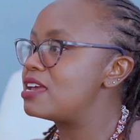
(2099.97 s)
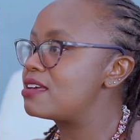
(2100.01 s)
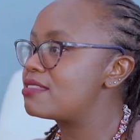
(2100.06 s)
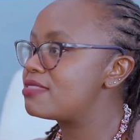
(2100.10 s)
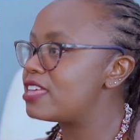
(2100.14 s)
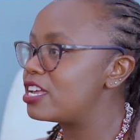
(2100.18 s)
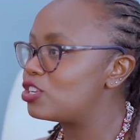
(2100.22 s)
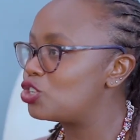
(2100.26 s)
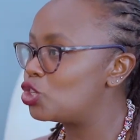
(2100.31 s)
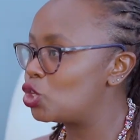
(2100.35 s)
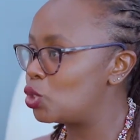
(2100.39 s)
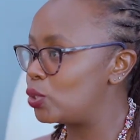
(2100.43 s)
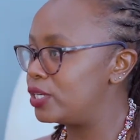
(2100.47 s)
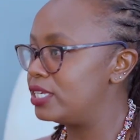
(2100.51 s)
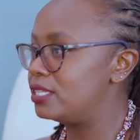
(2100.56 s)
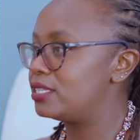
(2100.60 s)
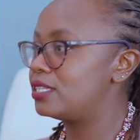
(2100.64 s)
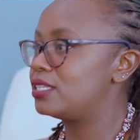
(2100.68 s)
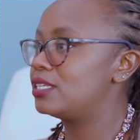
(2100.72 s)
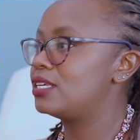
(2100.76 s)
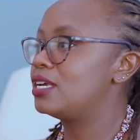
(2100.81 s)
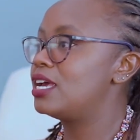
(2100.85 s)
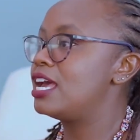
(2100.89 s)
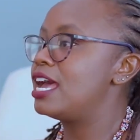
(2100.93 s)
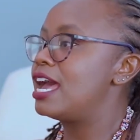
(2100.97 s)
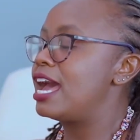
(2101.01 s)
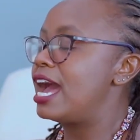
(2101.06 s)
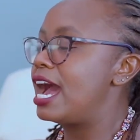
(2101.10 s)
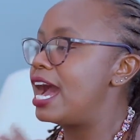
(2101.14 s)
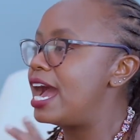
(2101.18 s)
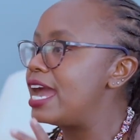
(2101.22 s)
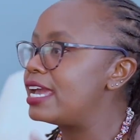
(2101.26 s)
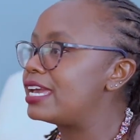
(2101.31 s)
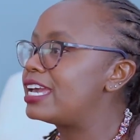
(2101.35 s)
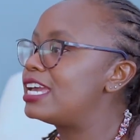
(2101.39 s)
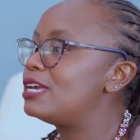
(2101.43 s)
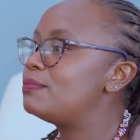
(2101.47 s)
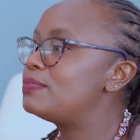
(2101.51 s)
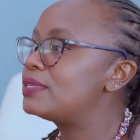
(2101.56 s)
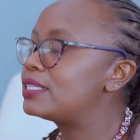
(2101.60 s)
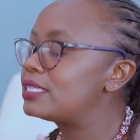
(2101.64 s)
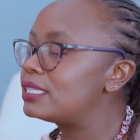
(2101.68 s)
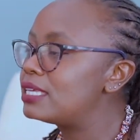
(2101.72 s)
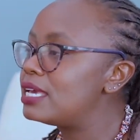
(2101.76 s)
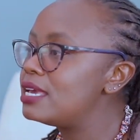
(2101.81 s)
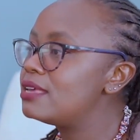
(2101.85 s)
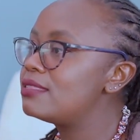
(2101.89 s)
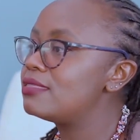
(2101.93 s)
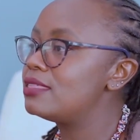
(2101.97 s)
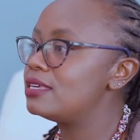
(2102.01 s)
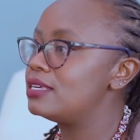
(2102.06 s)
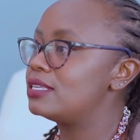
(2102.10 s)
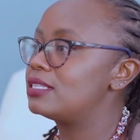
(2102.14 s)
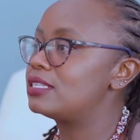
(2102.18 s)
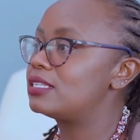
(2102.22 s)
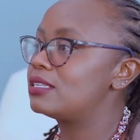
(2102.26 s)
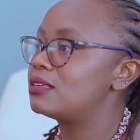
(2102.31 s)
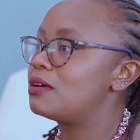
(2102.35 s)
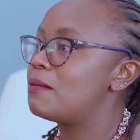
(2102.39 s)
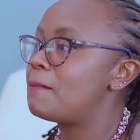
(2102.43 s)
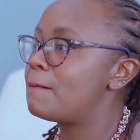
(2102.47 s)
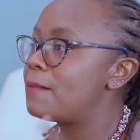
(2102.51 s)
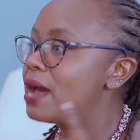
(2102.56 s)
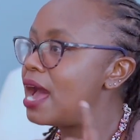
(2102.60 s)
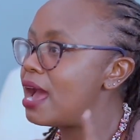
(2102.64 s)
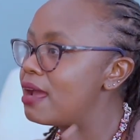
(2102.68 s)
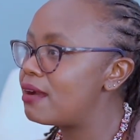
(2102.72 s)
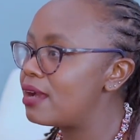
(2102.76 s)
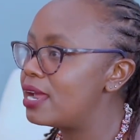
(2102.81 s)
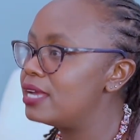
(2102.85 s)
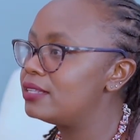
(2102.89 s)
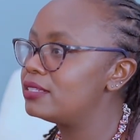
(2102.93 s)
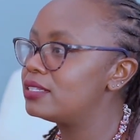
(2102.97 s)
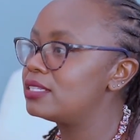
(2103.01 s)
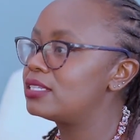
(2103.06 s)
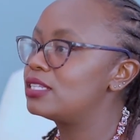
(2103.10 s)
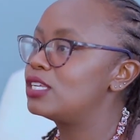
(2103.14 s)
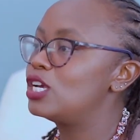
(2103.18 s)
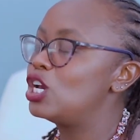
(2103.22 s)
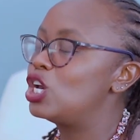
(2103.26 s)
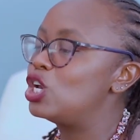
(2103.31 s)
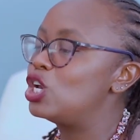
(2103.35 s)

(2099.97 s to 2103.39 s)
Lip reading: make that choice. I keep saying this, parents,